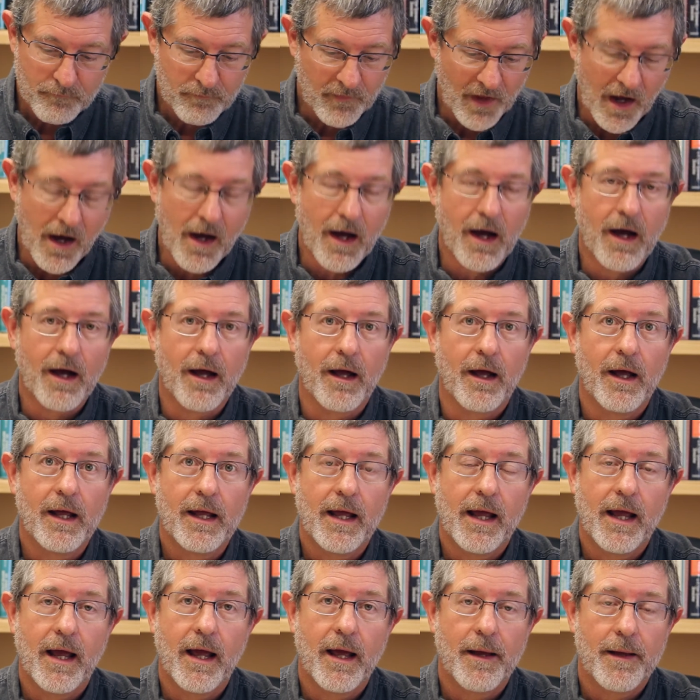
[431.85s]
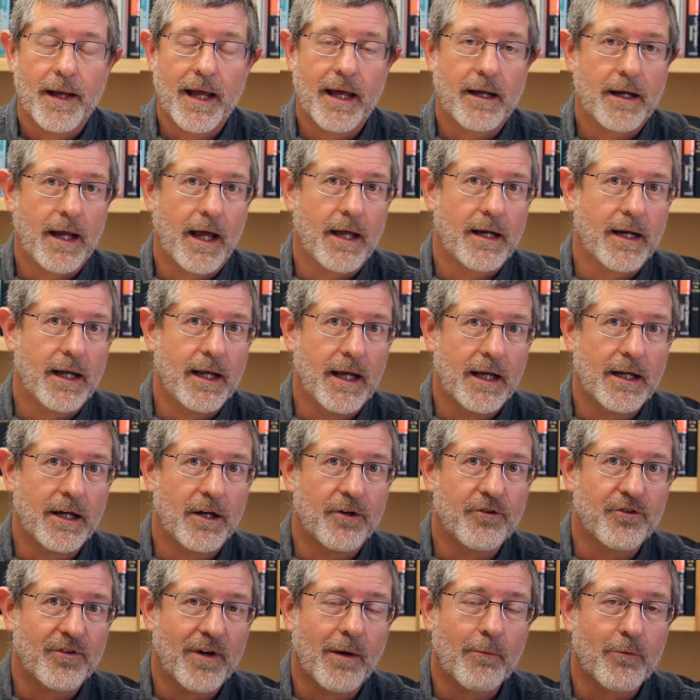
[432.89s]
and again,
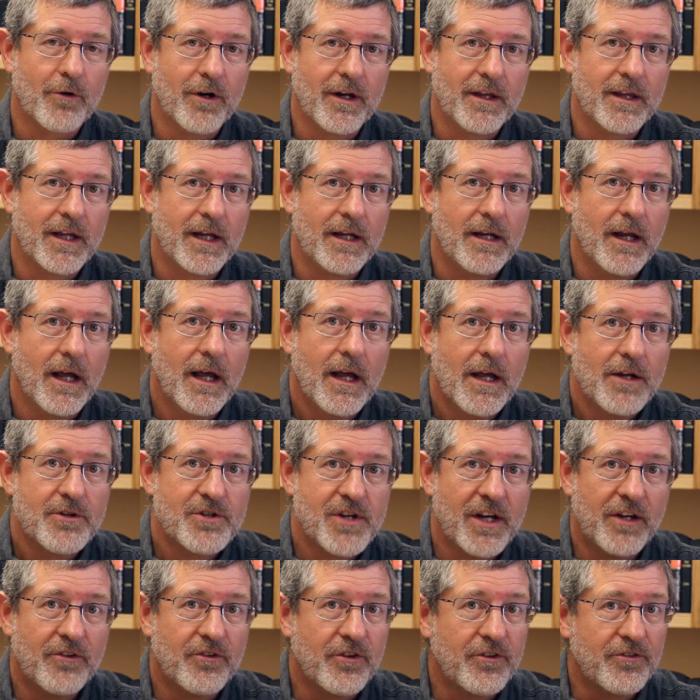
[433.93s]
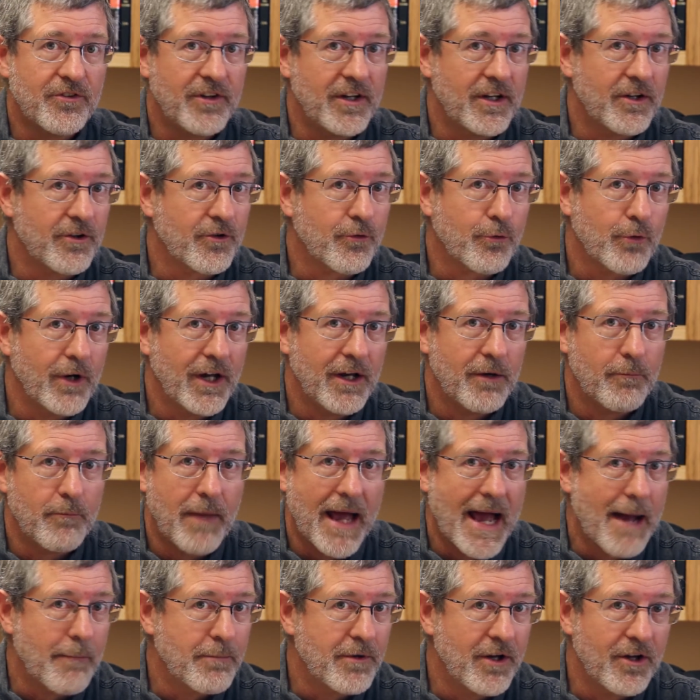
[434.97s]
in summary then, Jesus didn't treat
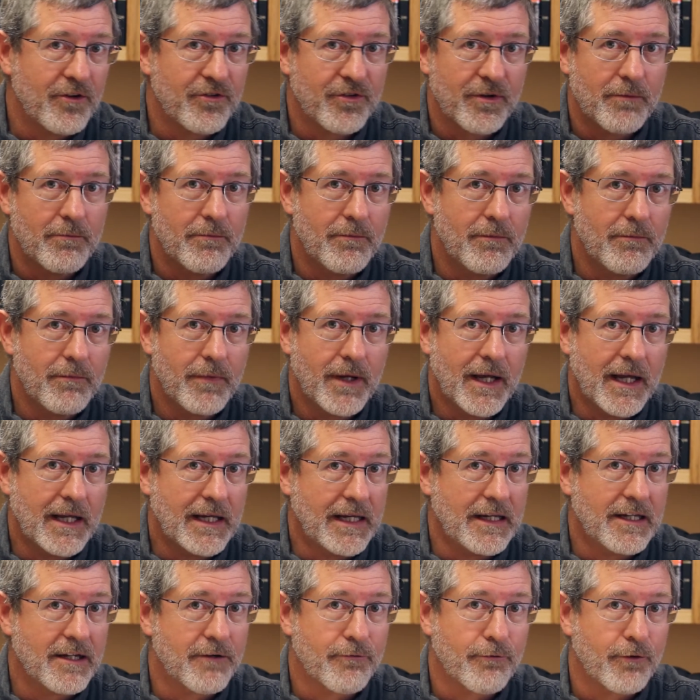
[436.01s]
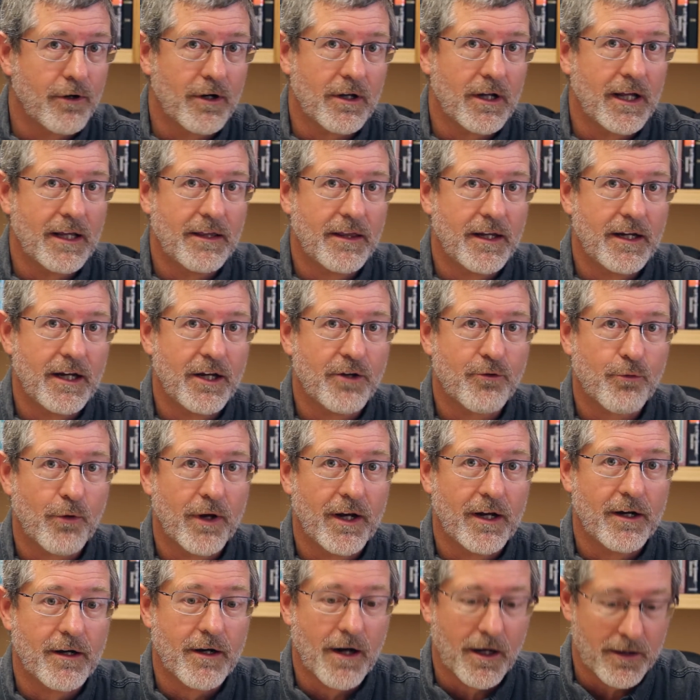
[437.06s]
baptism any differently than he
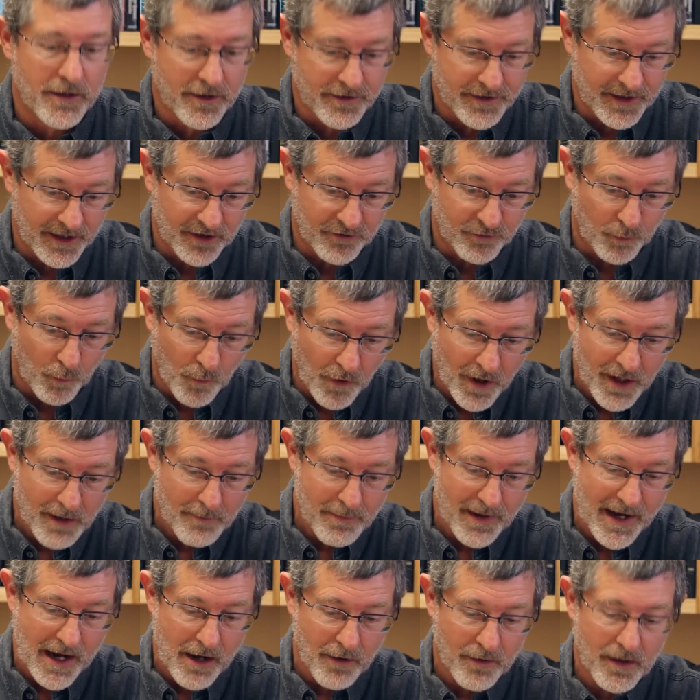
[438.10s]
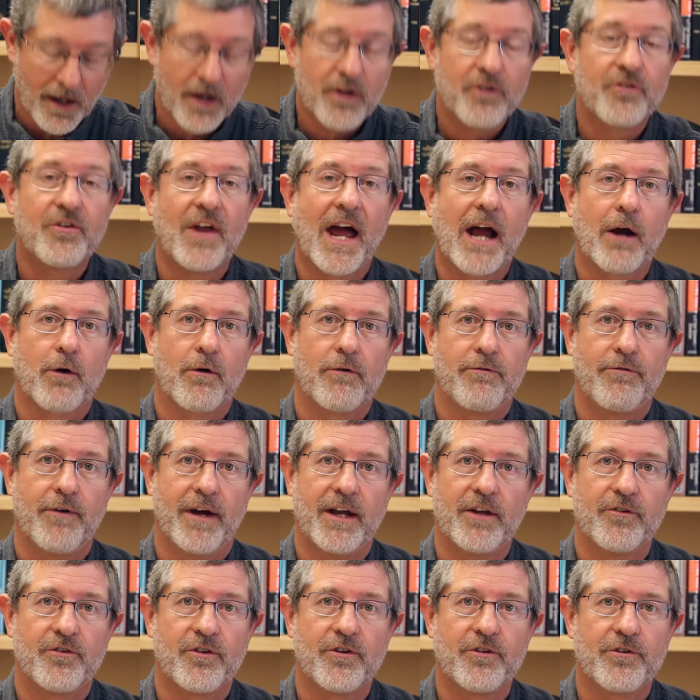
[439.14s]
treated other things. What about
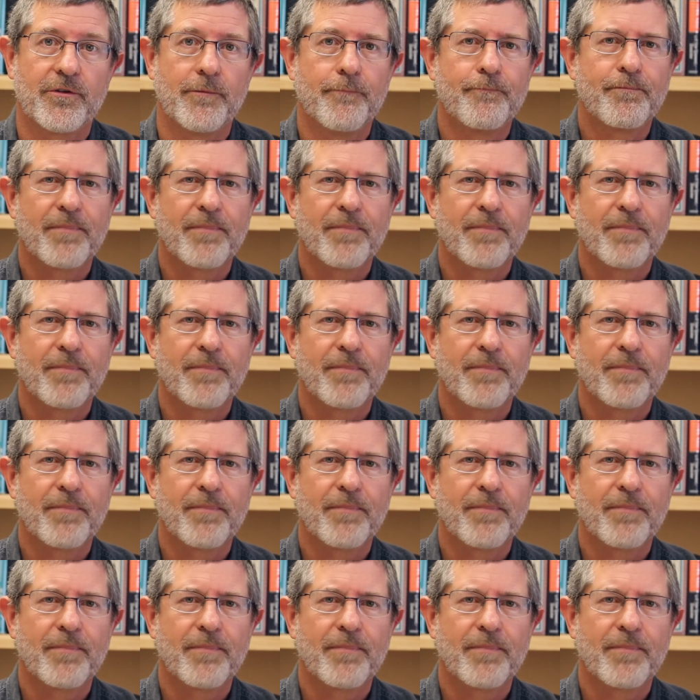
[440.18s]
sacrifices?